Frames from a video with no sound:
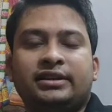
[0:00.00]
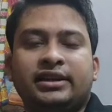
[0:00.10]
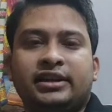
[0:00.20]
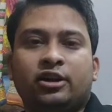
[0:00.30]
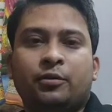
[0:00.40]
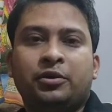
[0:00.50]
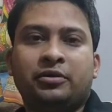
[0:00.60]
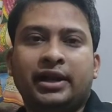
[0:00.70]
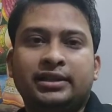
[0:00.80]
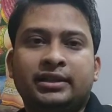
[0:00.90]
and take care of
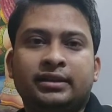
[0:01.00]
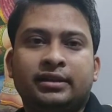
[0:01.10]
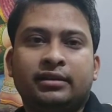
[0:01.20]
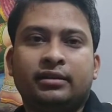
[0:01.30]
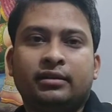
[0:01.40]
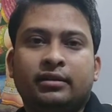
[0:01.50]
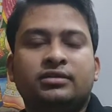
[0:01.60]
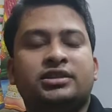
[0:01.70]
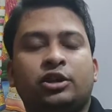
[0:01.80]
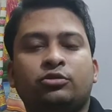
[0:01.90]
your health.
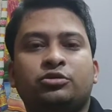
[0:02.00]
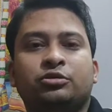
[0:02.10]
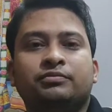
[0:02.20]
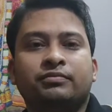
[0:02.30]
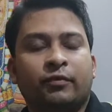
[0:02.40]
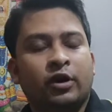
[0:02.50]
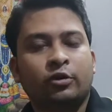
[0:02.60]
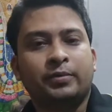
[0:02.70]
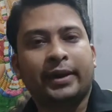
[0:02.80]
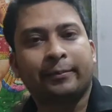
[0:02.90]
See you soon.
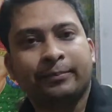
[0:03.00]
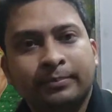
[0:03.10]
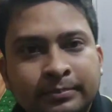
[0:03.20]
Goodbye.